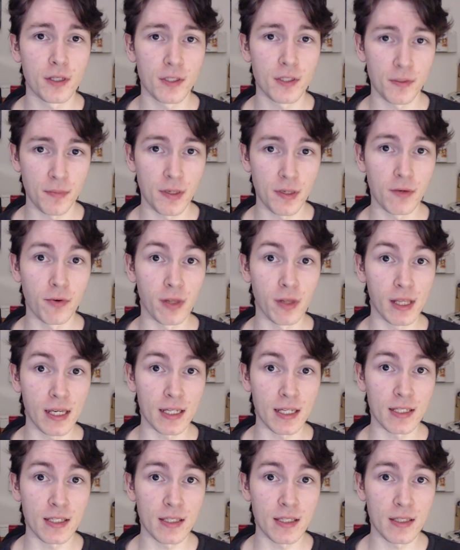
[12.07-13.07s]
to be
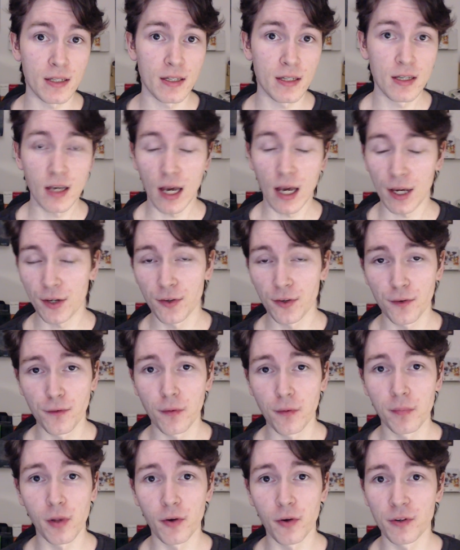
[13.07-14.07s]
released. I could have
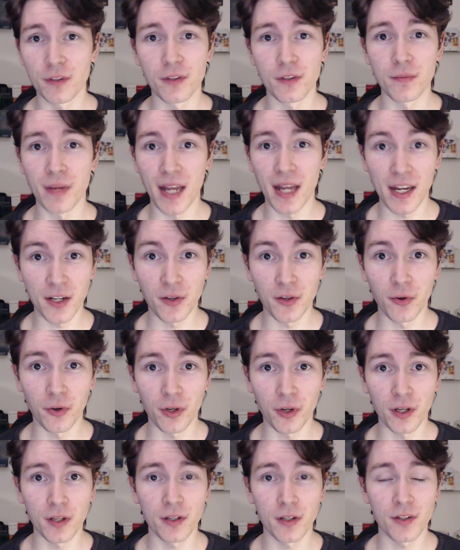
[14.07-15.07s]
uploaded them in any
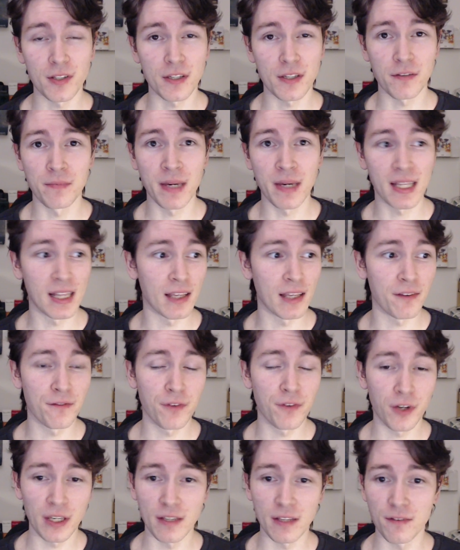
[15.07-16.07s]
order, because I've made like
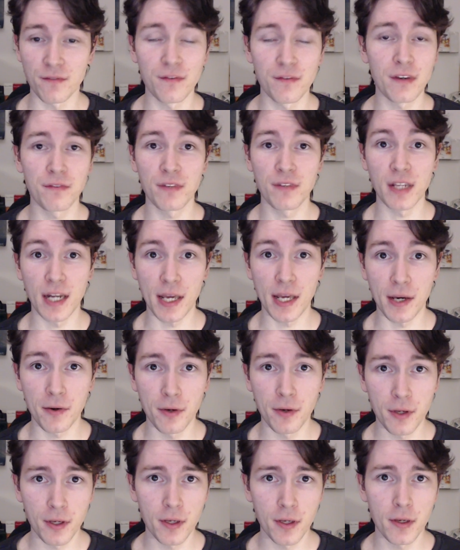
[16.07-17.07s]
fucking 50 now,
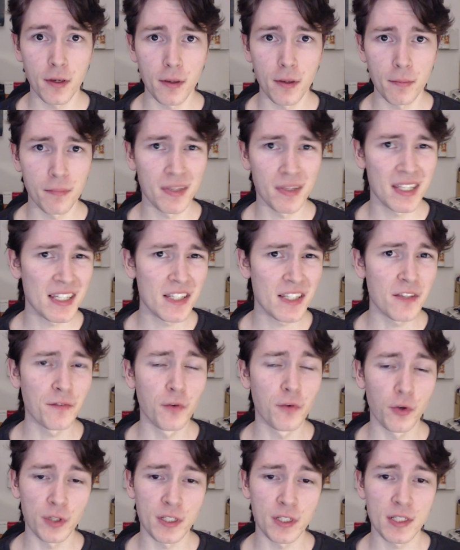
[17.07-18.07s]
but this is the
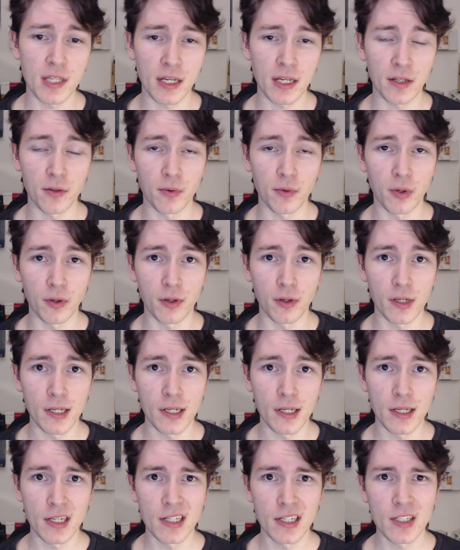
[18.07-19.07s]
42nd one,
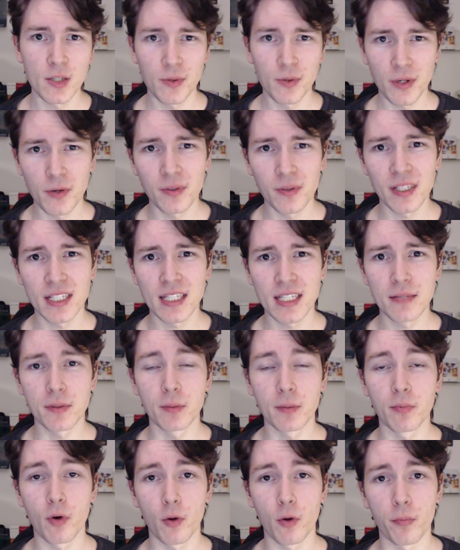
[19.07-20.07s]
so it only seemed
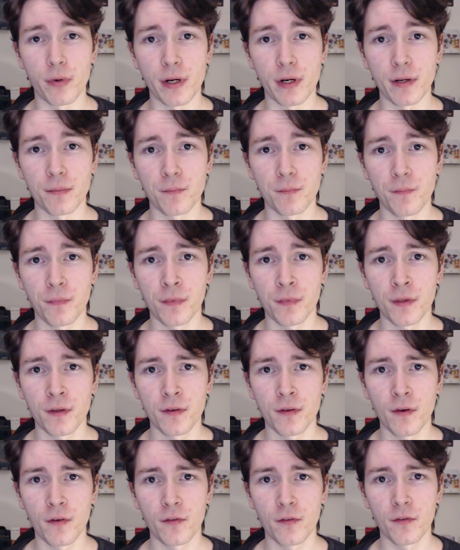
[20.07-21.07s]
appropriate
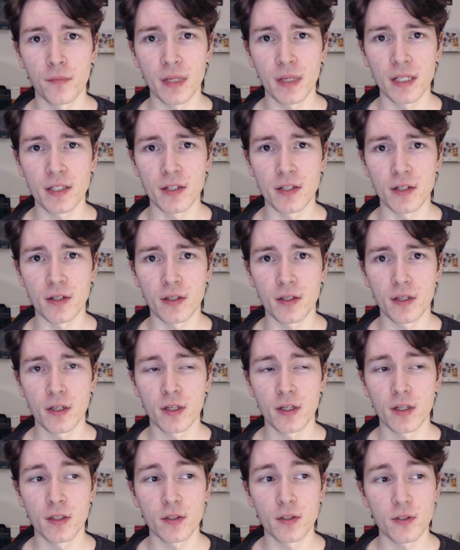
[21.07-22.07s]
for me to,
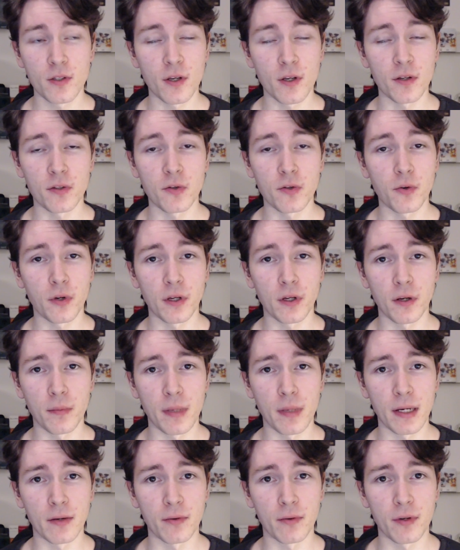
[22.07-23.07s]
to start talking
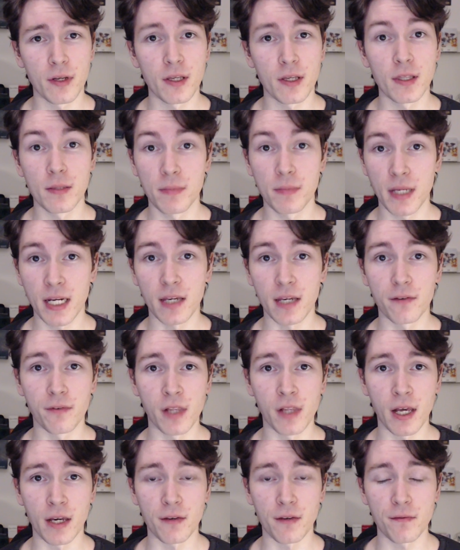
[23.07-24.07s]
about the meaning of
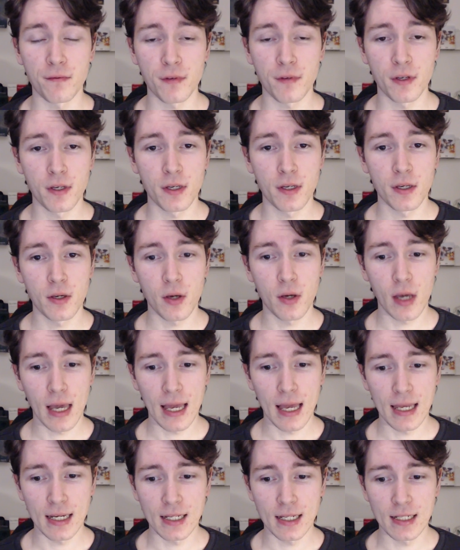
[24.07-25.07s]
life,
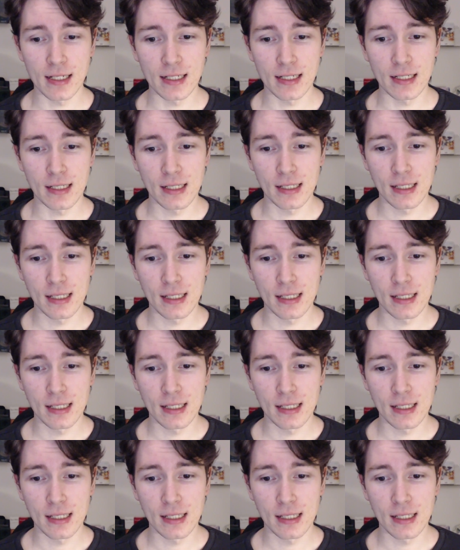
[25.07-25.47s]
and uh,